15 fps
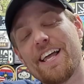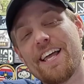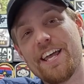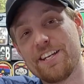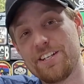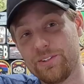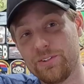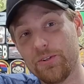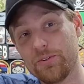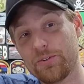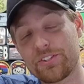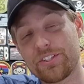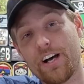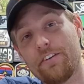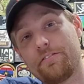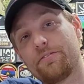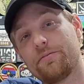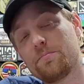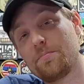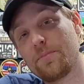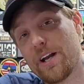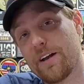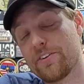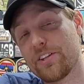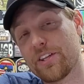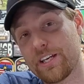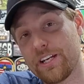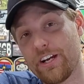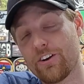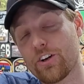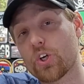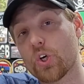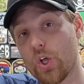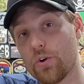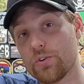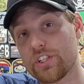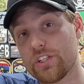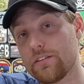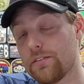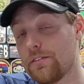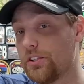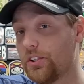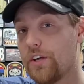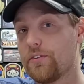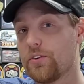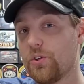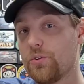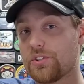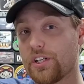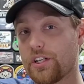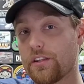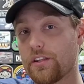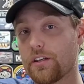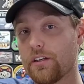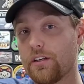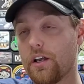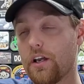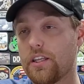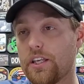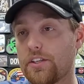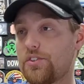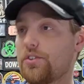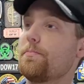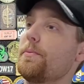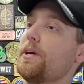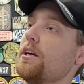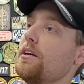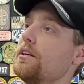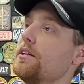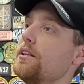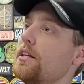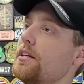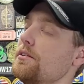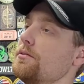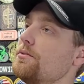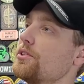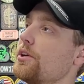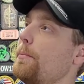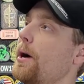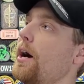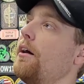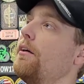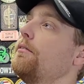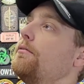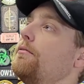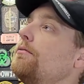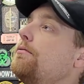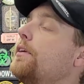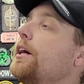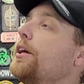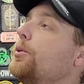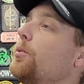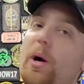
and you lose stuff, put everything in here and close it. You'll never lose anything. Unless you're me and then you somehow find a